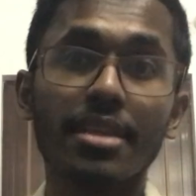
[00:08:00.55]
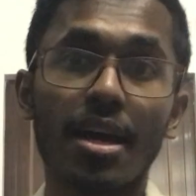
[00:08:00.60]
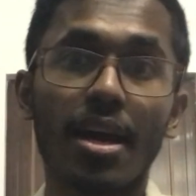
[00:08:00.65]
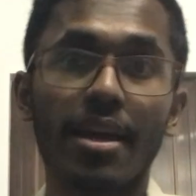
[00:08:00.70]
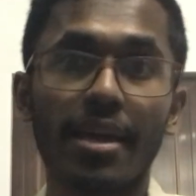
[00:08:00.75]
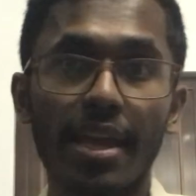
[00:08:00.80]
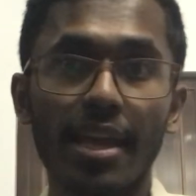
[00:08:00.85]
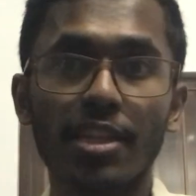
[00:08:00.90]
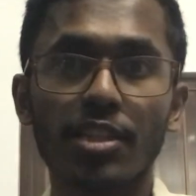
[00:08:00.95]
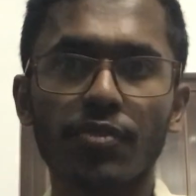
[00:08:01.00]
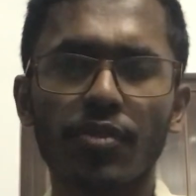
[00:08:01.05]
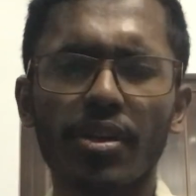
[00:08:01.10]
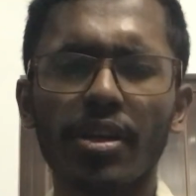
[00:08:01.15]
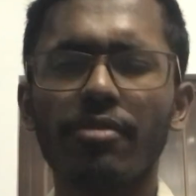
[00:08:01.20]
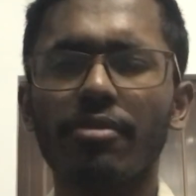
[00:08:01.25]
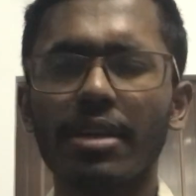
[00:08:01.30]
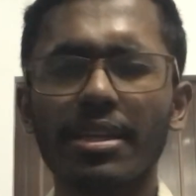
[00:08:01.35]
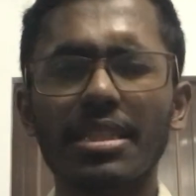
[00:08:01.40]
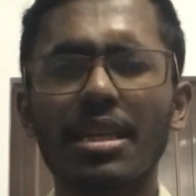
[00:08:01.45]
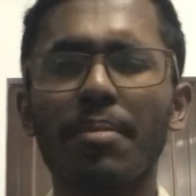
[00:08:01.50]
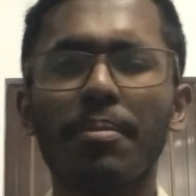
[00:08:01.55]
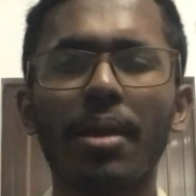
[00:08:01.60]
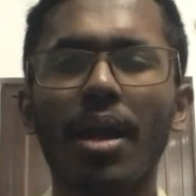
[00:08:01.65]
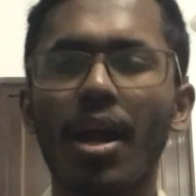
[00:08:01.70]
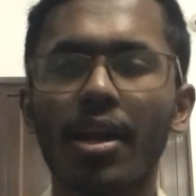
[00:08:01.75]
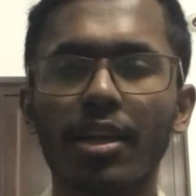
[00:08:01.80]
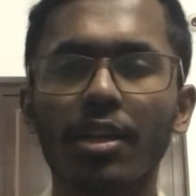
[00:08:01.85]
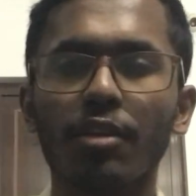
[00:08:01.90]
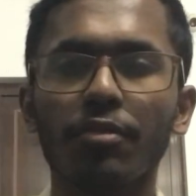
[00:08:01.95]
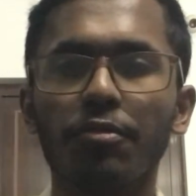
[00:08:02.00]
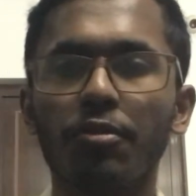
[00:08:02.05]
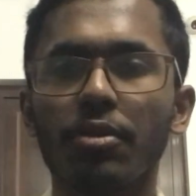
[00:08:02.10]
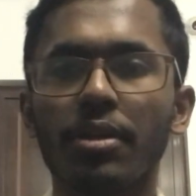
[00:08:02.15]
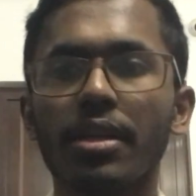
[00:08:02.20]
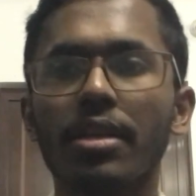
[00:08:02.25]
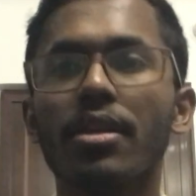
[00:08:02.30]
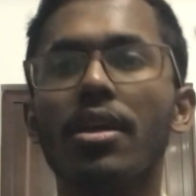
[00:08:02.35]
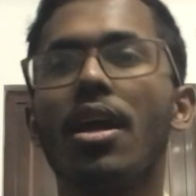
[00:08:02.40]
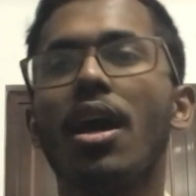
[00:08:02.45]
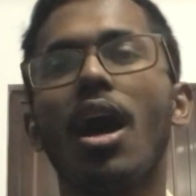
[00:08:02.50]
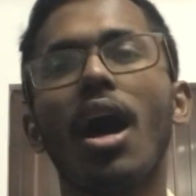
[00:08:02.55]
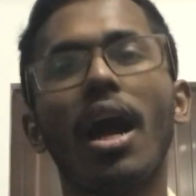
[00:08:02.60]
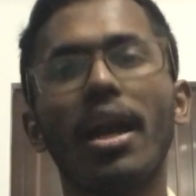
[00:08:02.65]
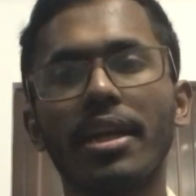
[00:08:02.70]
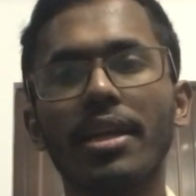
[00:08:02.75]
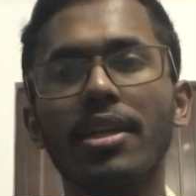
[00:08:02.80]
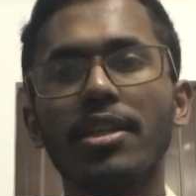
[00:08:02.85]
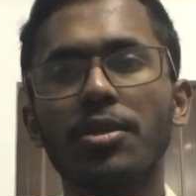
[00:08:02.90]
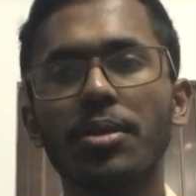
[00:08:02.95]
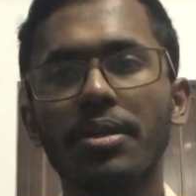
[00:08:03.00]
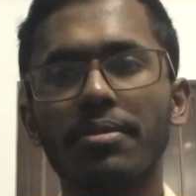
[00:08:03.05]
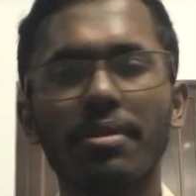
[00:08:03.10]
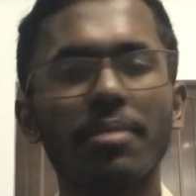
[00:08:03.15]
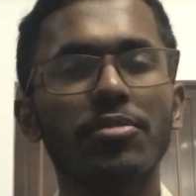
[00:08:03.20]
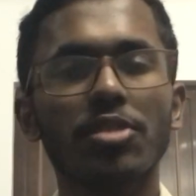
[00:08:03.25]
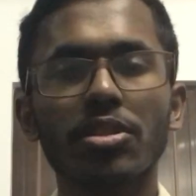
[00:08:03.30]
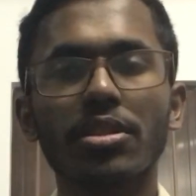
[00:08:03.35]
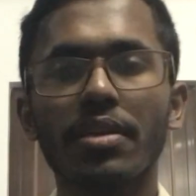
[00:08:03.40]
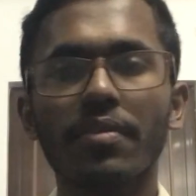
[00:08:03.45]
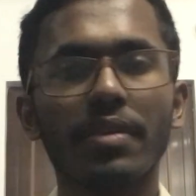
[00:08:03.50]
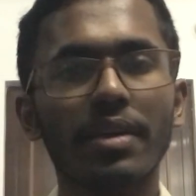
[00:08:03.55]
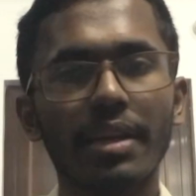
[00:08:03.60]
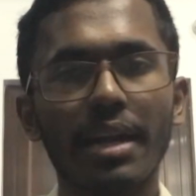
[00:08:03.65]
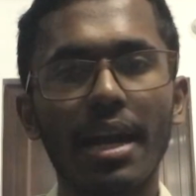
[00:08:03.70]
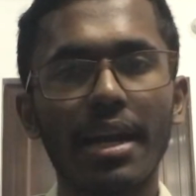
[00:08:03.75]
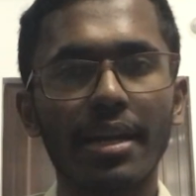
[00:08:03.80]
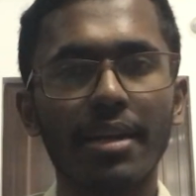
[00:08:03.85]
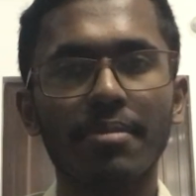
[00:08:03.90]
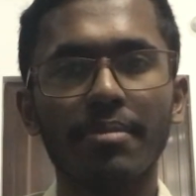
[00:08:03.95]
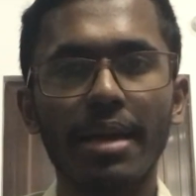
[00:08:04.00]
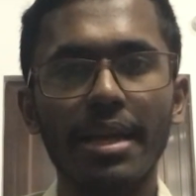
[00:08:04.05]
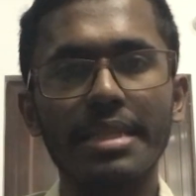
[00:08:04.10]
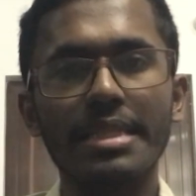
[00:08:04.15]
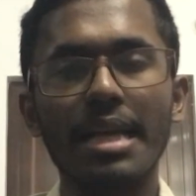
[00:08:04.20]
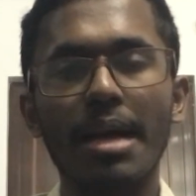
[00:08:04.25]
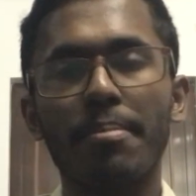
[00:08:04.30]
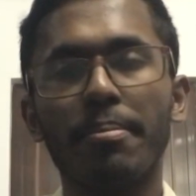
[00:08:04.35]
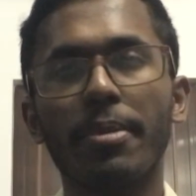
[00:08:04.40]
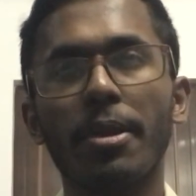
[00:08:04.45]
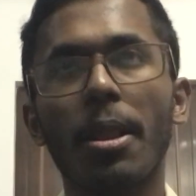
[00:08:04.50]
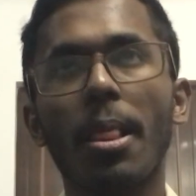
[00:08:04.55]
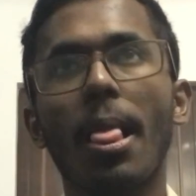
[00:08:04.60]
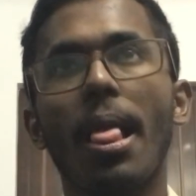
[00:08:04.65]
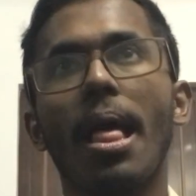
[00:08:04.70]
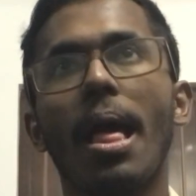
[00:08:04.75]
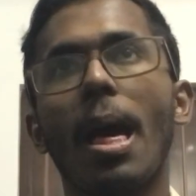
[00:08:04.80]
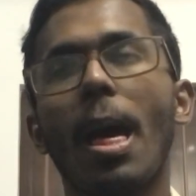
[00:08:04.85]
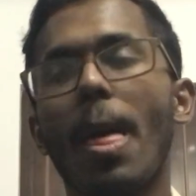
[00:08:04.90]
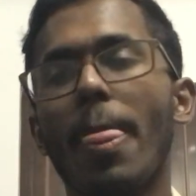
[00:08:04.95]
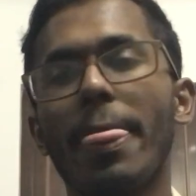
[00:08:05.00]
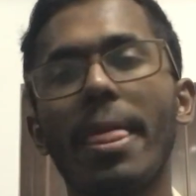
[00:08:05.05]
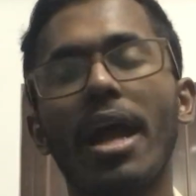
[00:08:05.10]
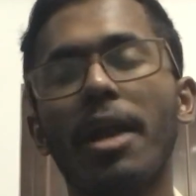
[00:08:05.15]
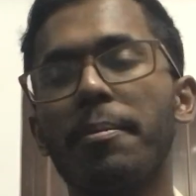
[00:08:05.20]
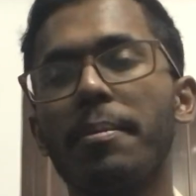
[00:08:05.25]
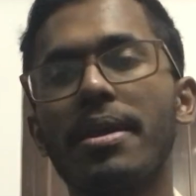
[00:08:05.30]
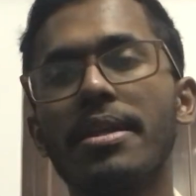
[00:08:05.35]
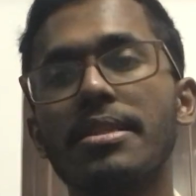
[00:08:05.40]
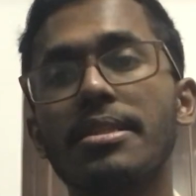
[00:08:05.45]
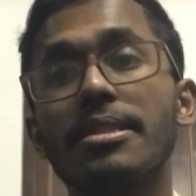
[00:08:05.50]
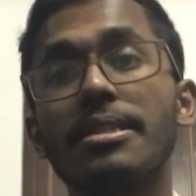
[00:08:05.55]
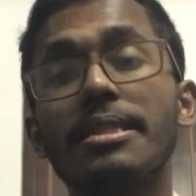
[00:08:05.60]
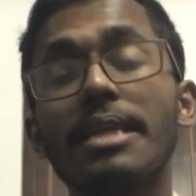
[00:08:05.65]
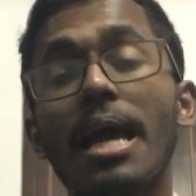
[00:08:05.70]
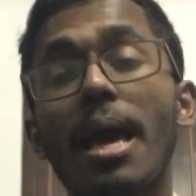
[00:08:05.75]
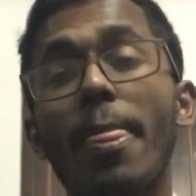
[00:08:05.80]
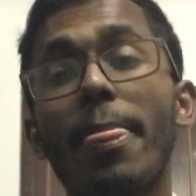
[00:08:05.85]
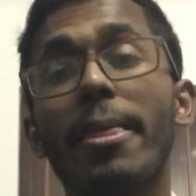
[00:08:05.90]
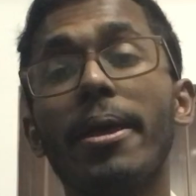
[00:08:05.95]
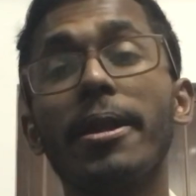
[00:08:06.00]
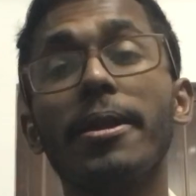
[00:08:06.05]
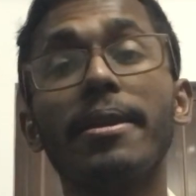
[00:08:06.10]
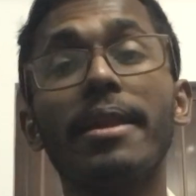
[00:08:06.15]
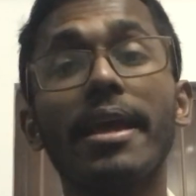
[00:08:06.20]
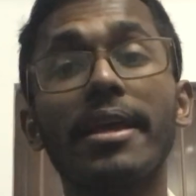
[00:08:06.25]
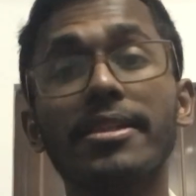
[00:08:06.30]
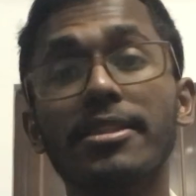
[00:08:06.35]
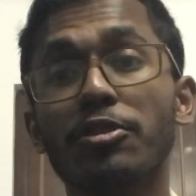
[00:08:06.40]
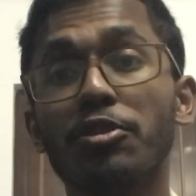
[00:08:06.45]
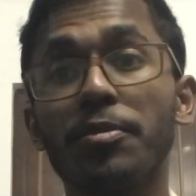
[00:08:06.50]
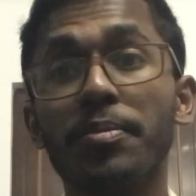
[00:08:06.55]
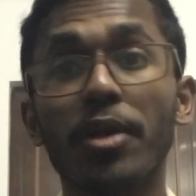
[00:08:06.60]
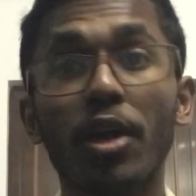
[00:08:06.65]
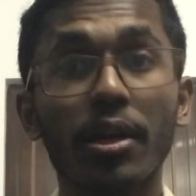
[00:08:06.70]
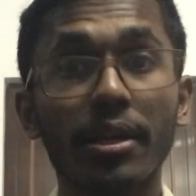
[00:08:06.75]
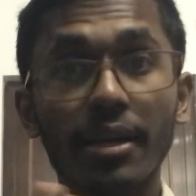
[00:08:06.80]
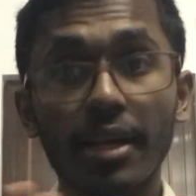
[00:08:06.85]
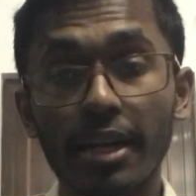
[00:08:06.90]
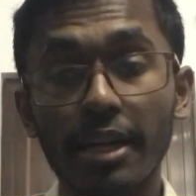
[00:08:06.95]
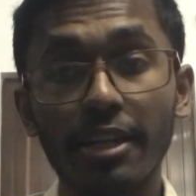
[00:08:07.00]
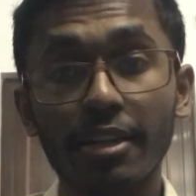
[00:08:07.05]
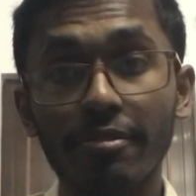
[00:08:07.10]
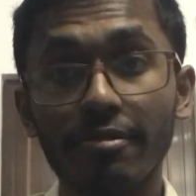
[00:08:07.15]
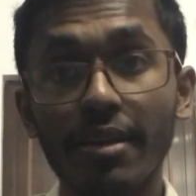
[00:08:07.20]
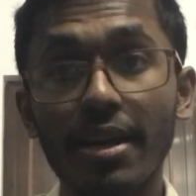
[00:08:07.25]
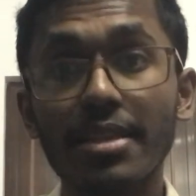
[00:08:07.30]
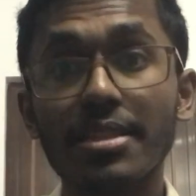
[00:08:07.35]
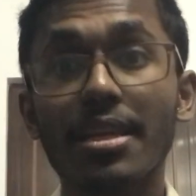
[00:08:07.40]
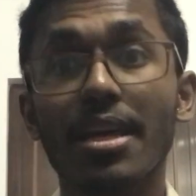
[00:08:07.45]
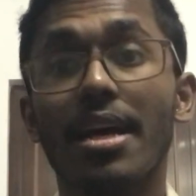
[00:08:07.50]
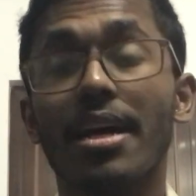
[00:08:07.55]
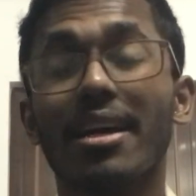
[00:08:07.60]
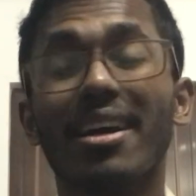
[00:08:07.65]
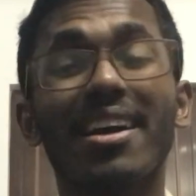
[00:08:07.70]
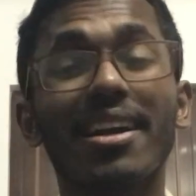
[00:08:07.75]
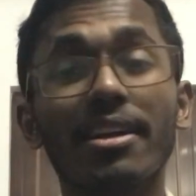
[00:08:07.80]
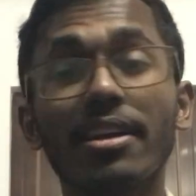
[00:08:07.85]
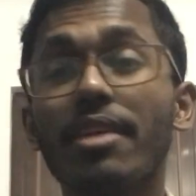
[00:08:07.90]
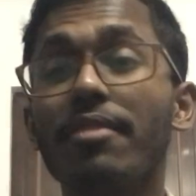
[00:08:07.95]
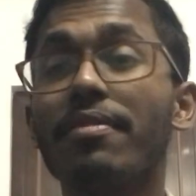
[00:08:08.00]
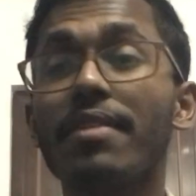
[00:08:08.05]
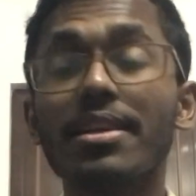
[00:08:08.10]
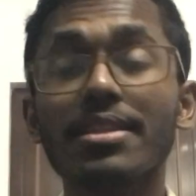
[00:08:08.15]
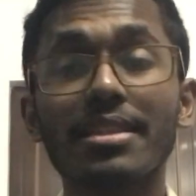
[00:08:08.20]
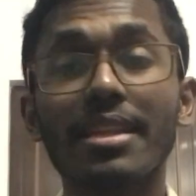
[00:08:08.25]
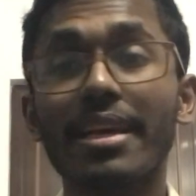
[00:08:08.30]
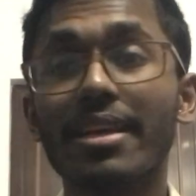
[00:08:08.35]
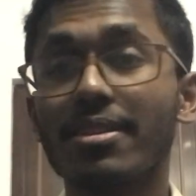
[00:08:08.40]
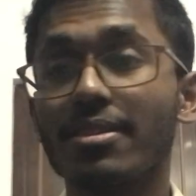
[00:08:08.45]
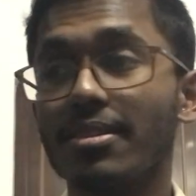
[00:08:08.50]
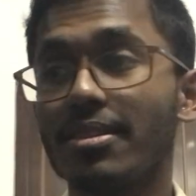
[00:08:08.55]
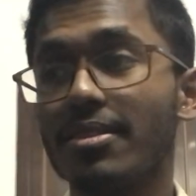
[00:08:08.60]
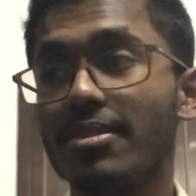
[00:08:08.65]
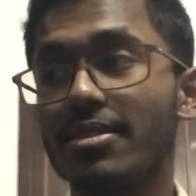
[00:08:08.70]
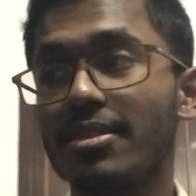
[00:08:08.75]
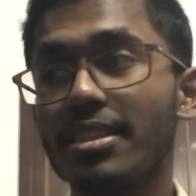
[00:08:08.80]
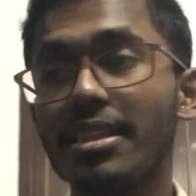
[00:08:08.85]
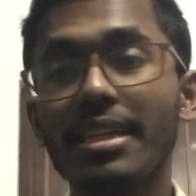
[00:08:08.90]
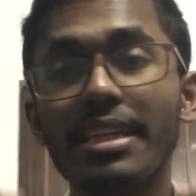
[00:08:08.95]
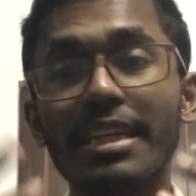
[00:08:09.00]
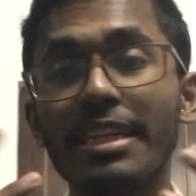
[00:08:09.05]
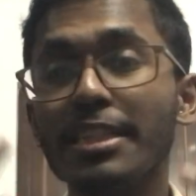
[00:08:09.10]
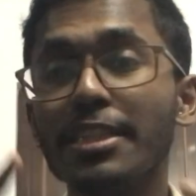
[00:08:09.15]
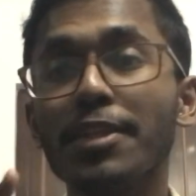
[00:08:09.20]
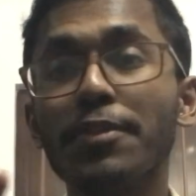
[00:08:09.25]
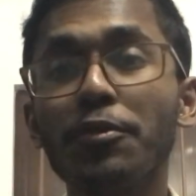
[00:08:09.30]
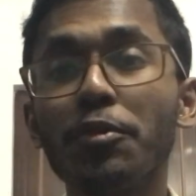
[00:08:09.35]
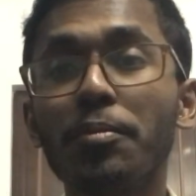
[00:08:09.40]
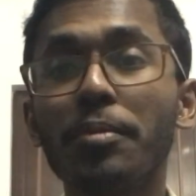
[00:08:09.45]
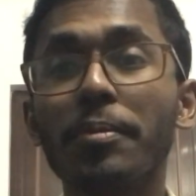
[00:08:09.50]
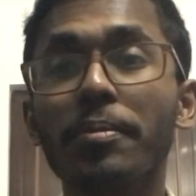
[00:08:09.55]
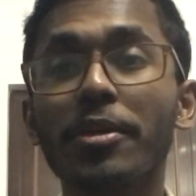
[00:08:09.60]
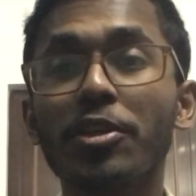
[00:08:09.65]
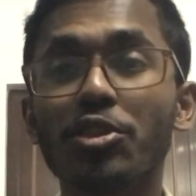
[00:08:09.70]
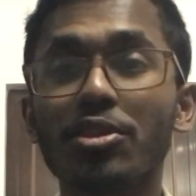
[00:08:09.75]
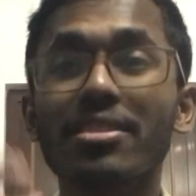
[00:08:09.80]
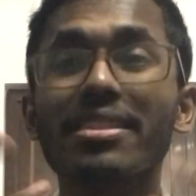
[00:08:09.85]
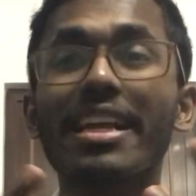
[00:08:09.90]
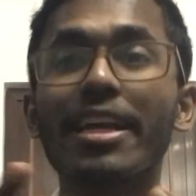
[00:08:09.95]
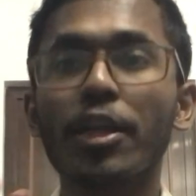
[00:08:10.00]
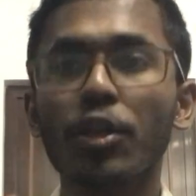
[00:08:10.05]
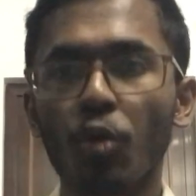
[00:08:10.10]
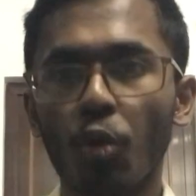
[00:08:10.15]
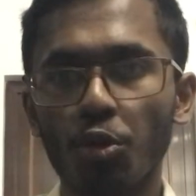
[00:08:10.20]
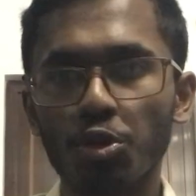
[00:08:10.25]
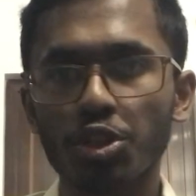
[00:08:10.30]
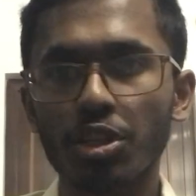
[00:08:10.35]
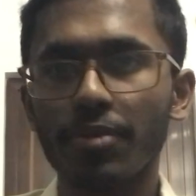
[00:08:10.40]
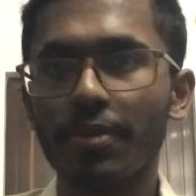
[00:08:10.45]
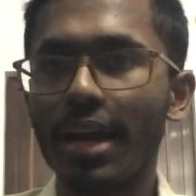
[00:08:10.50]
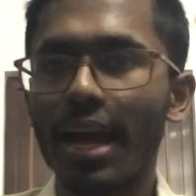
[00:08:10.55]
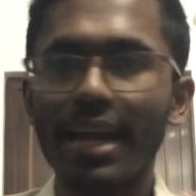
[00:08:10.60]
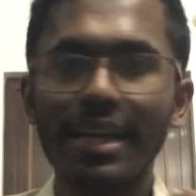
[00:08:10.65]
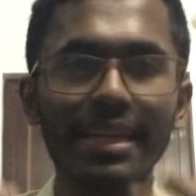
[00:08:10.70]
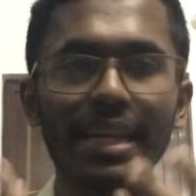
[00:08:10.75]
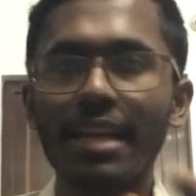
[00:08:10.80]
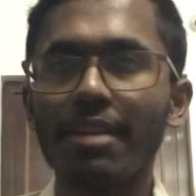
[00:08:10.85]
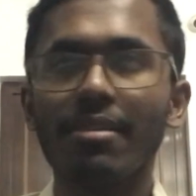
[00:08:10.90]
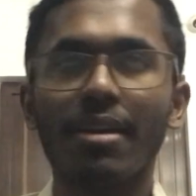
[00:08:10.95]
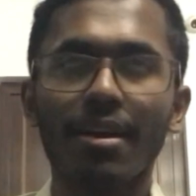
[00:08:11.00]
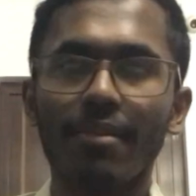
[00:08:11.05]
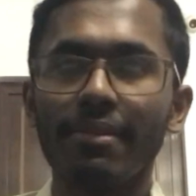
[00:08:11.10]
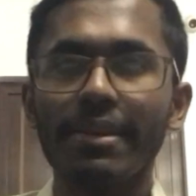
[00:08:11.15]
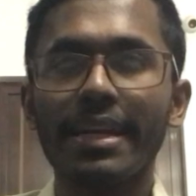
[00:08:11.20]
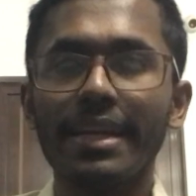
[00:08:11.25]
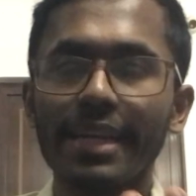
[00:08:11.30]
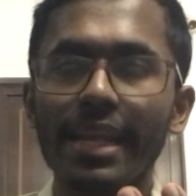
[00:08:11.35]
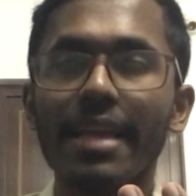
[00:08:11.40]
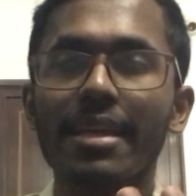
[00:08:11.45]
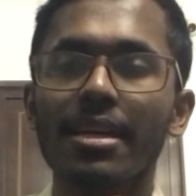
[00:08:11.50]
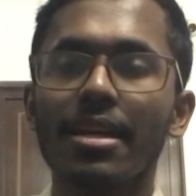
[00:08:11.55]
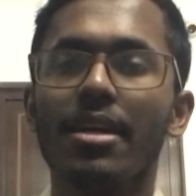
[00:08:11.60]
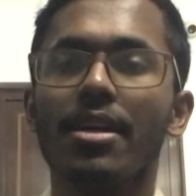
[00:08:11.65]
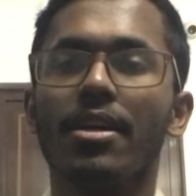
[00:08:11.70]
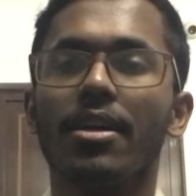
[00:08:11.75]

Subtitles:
are against for it. For example, article 14, article 25, I'm just giving a random example and that basis. And then next could be on current affairs. Like, see, interview preparation is like an ocean, where I tell when I take